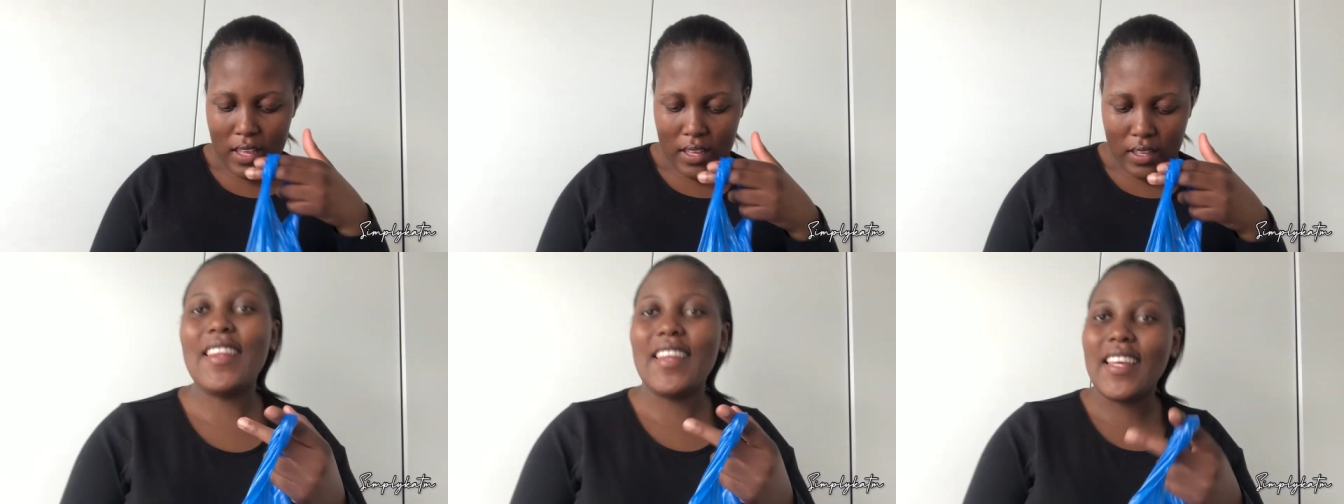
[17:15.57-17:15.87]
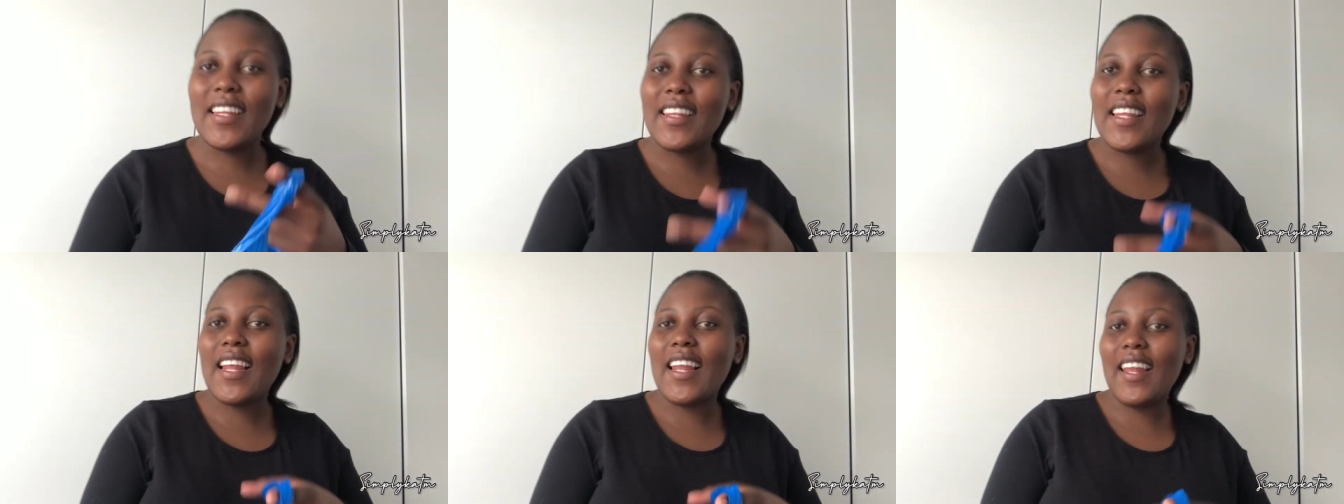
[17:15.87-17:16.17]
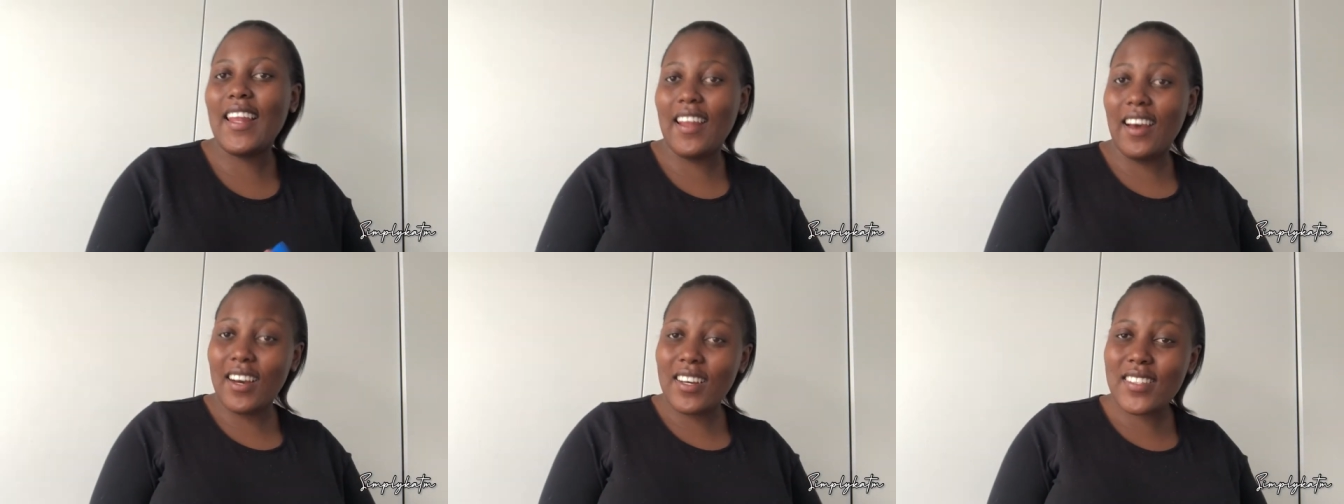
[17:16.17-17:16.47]
And then
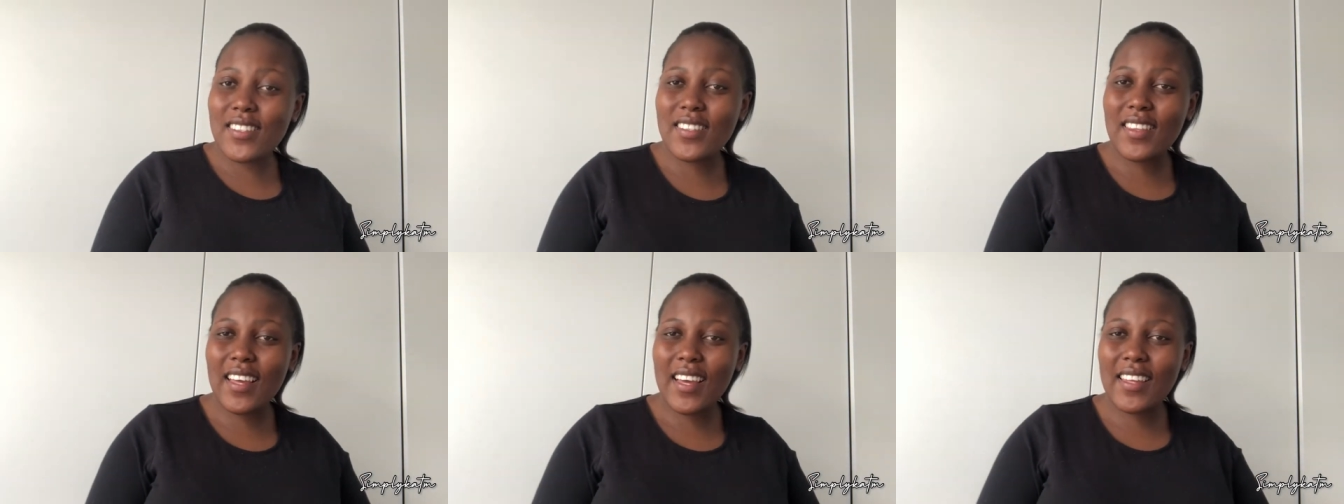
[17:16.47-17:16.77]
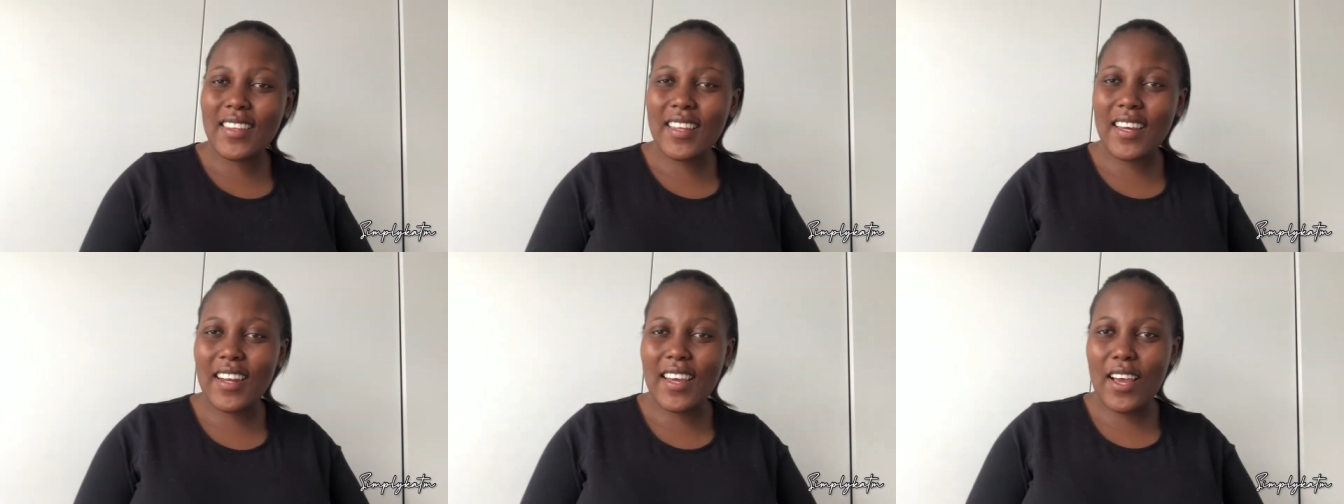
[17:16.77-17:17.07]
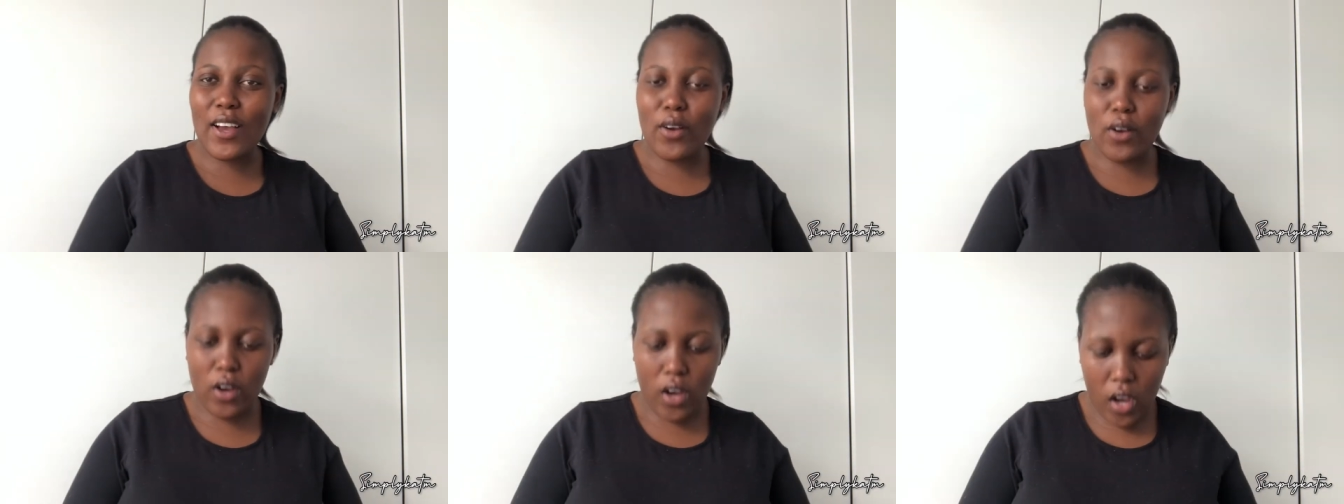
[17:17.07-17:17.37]
the last thing that I
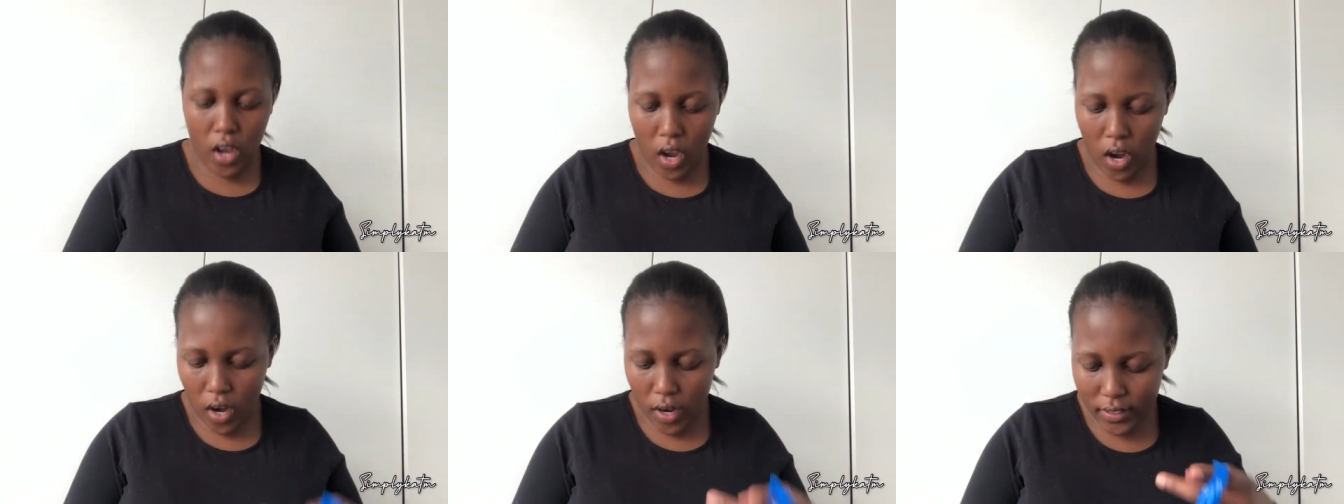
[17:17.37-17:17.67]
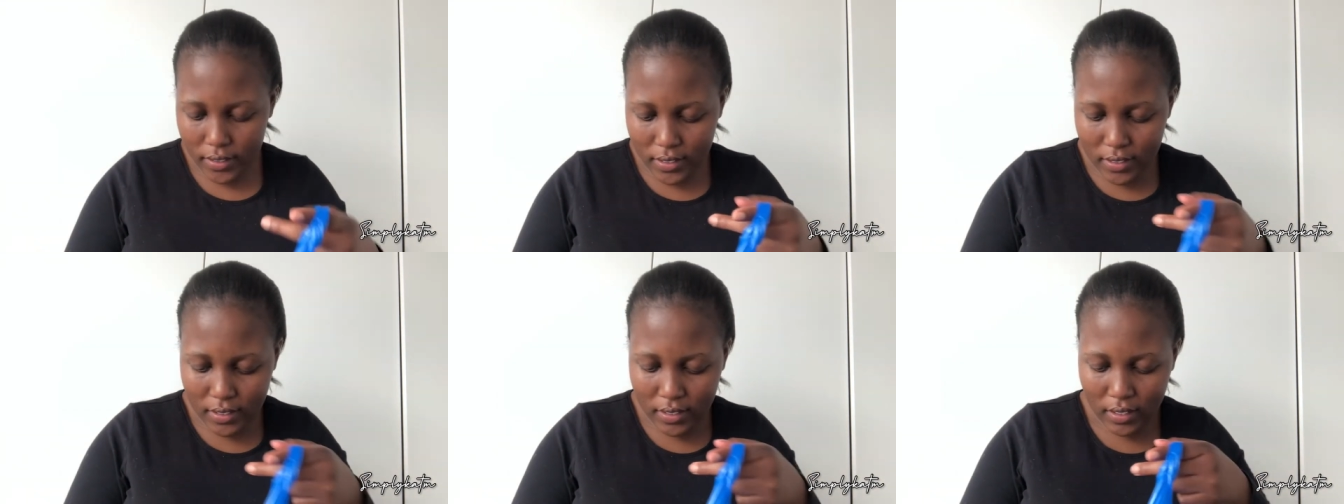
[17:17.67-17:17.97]
got,